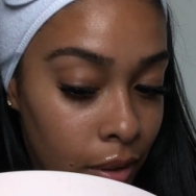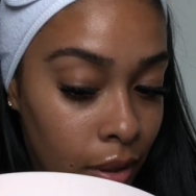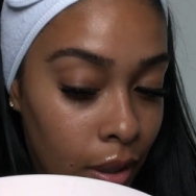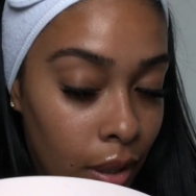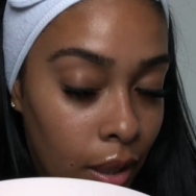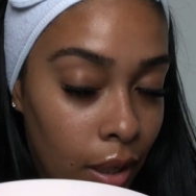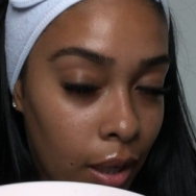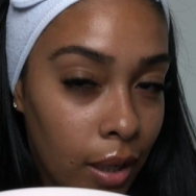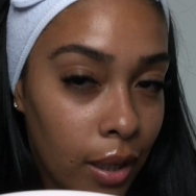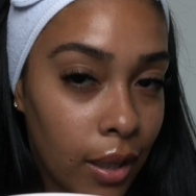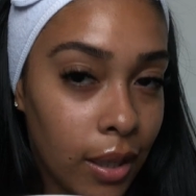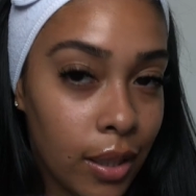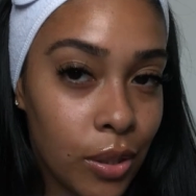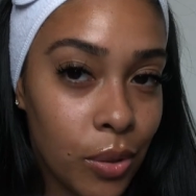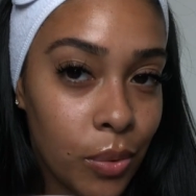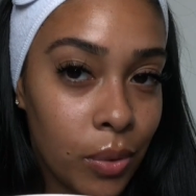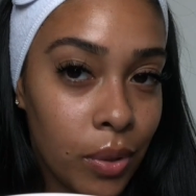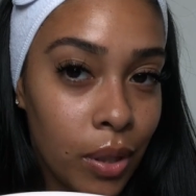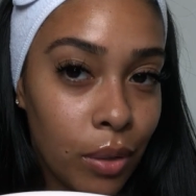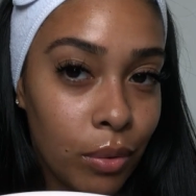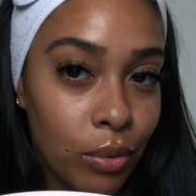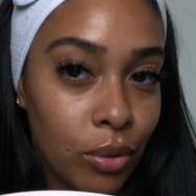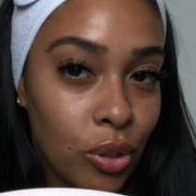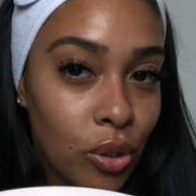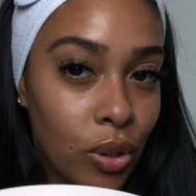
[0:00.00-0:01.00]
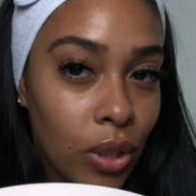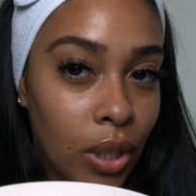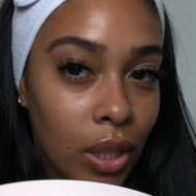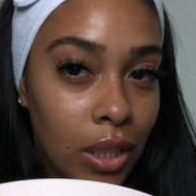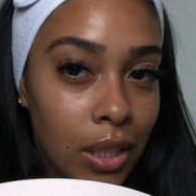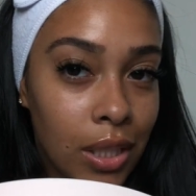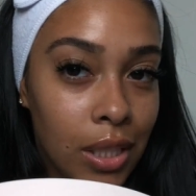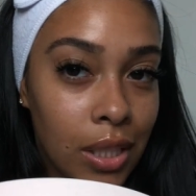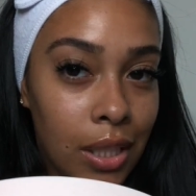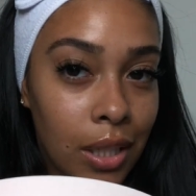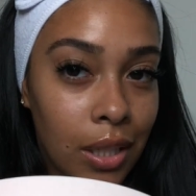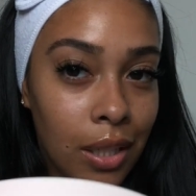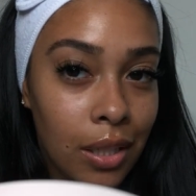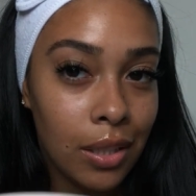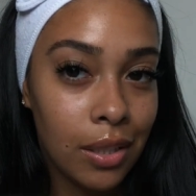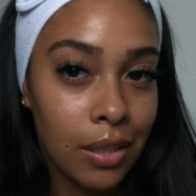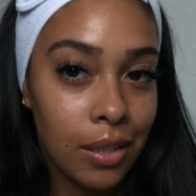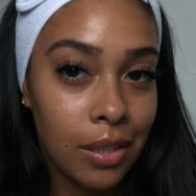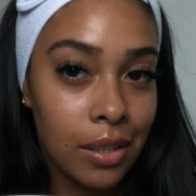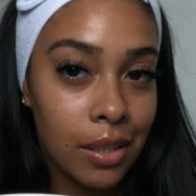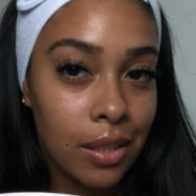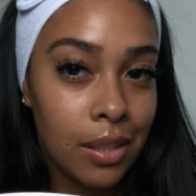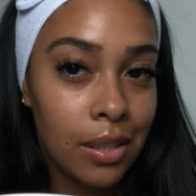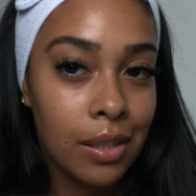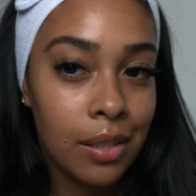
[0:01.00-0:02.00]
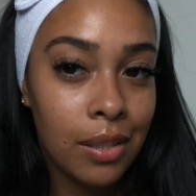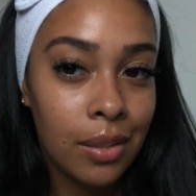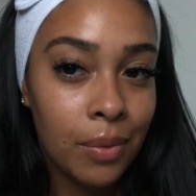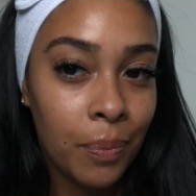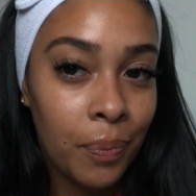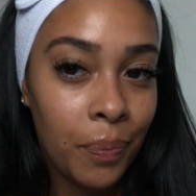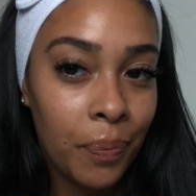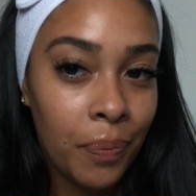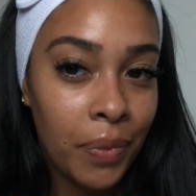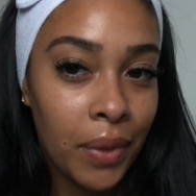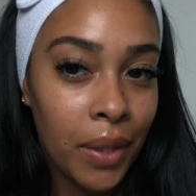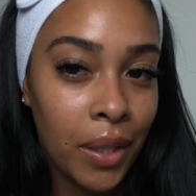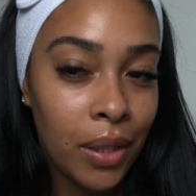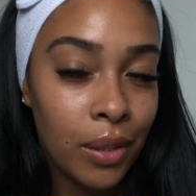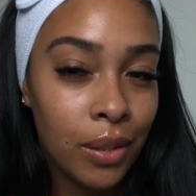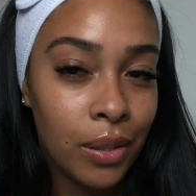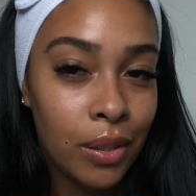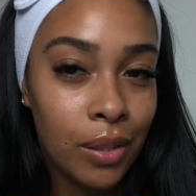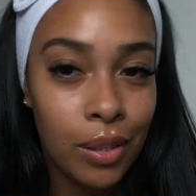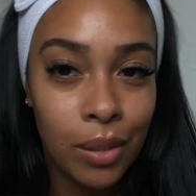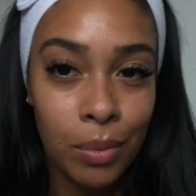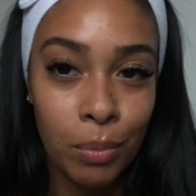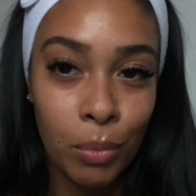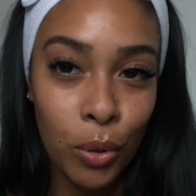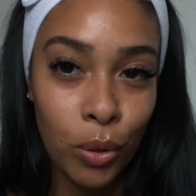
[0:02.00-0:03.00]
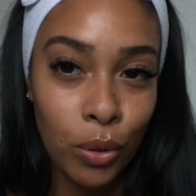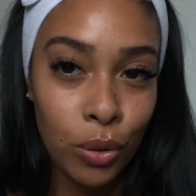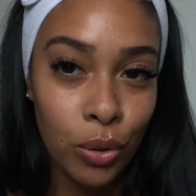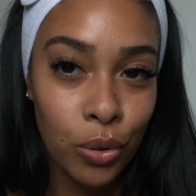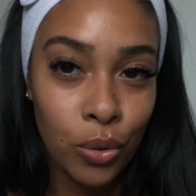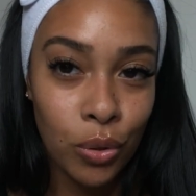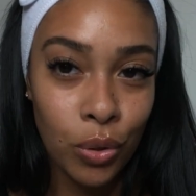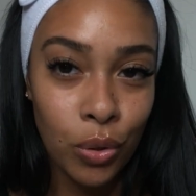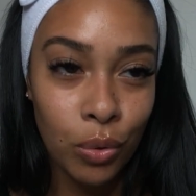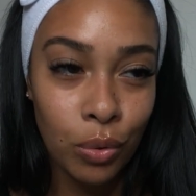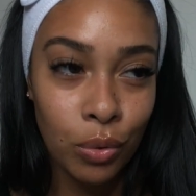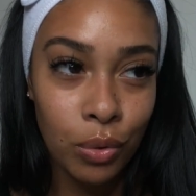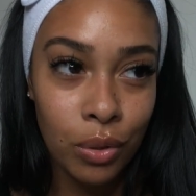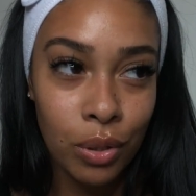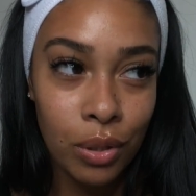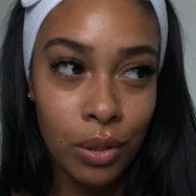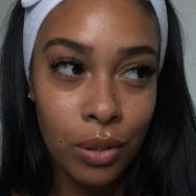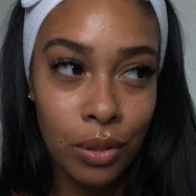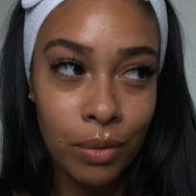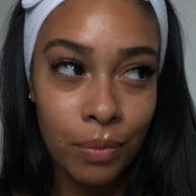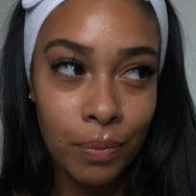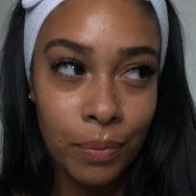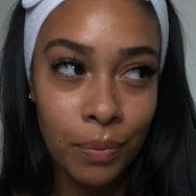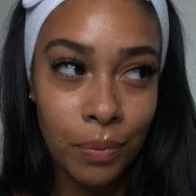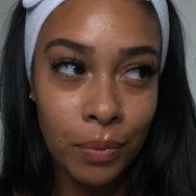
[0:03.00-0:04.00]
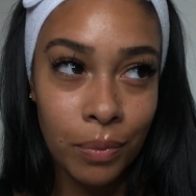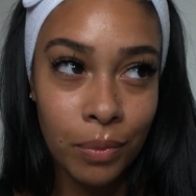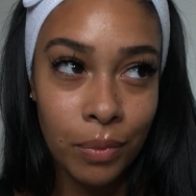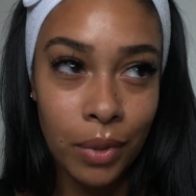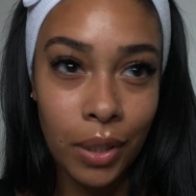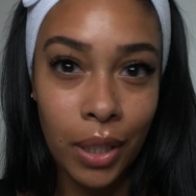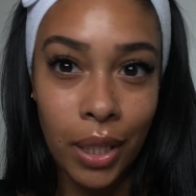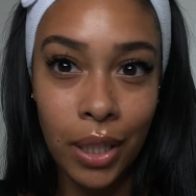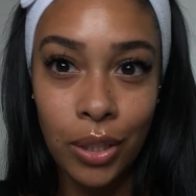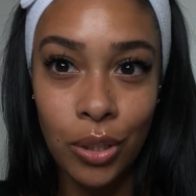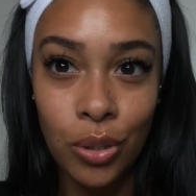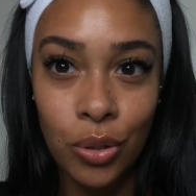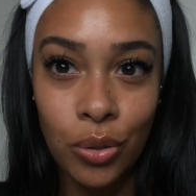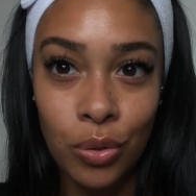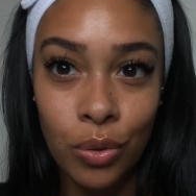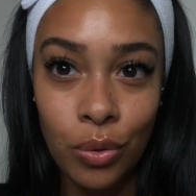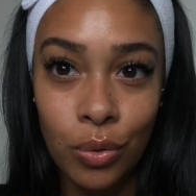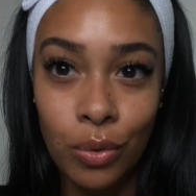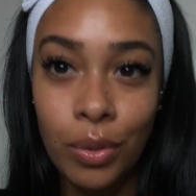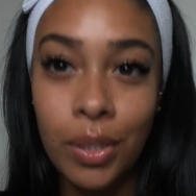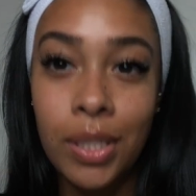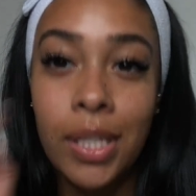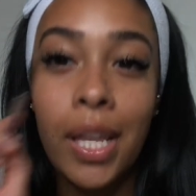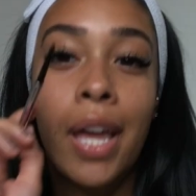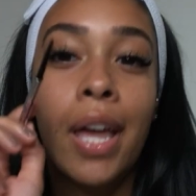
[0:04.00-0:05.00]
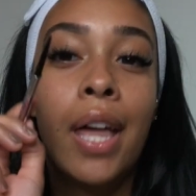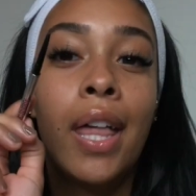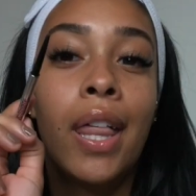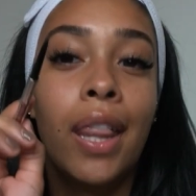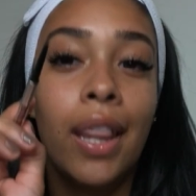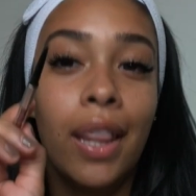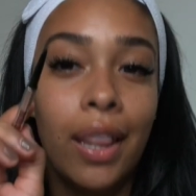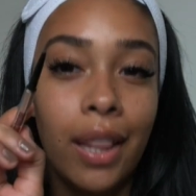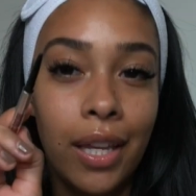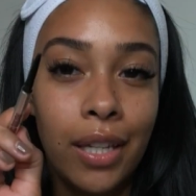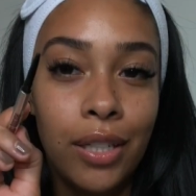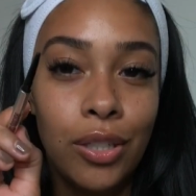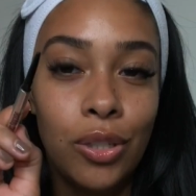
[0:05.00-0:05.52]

I guess what I was trying to say is small strokes, light strokes, light